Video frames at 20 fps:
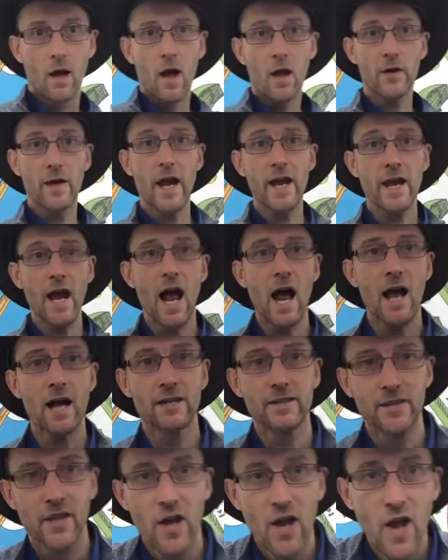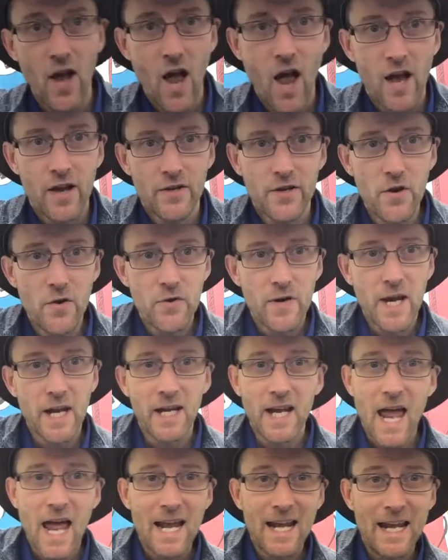Okay guys,
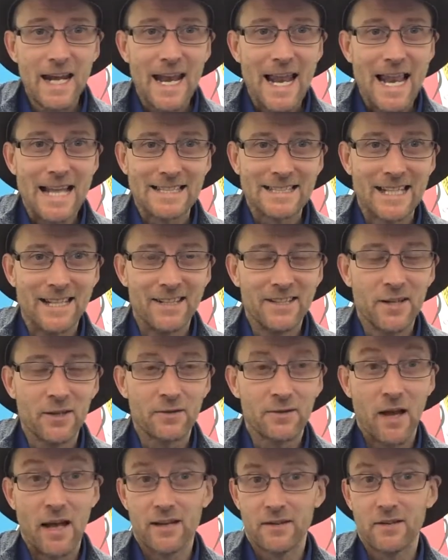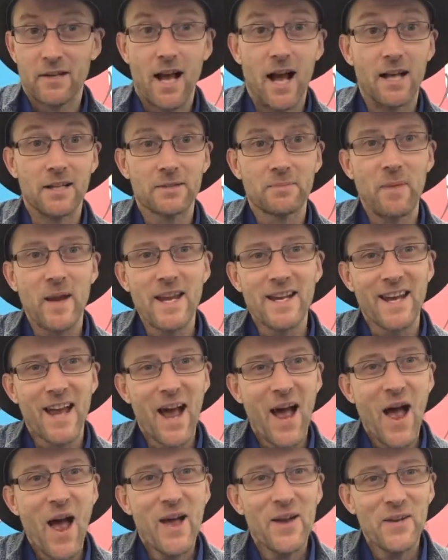ukulele lesson, can't speak,
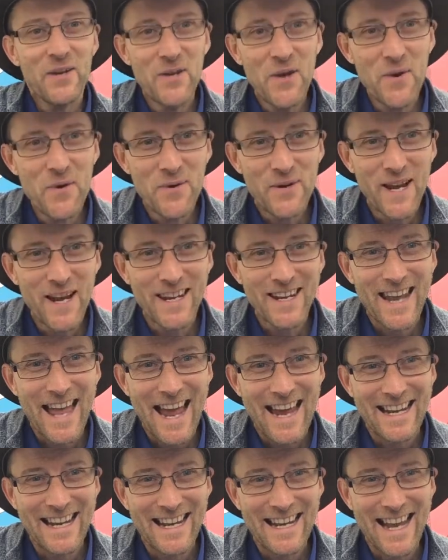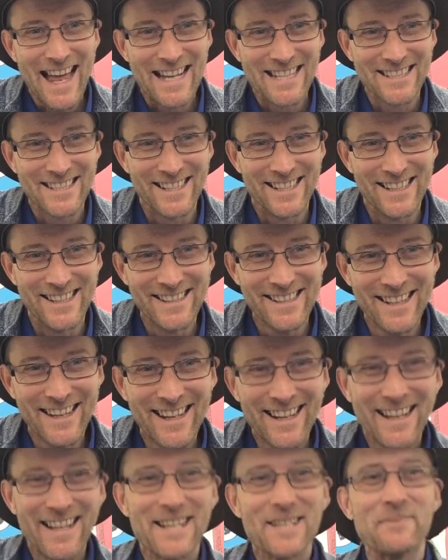ukulele lesson.
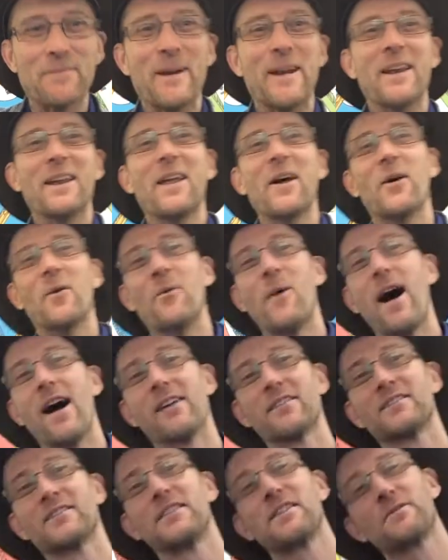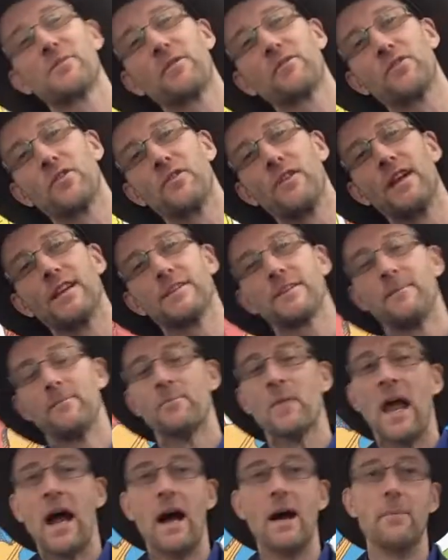It's been a little while since we've done this.
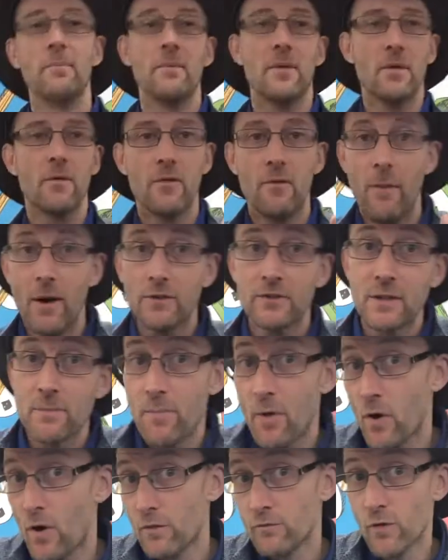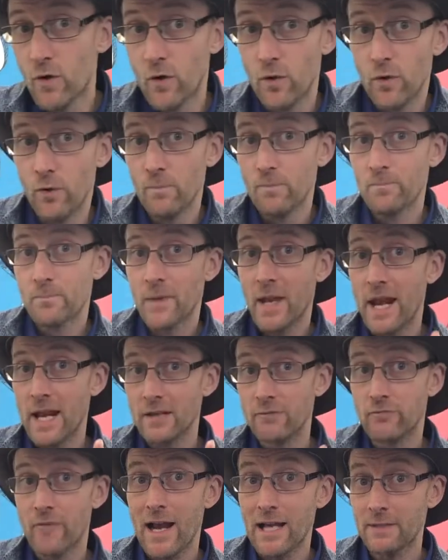The most important rule
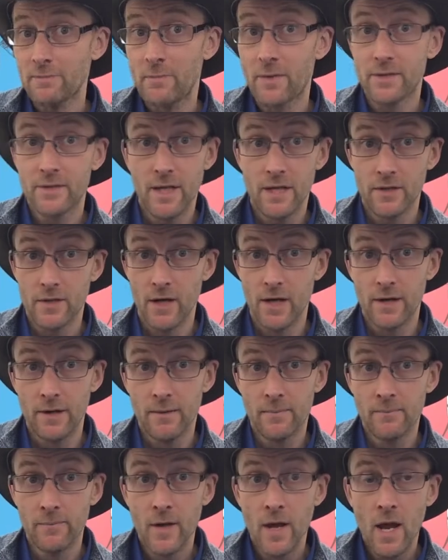is rest position.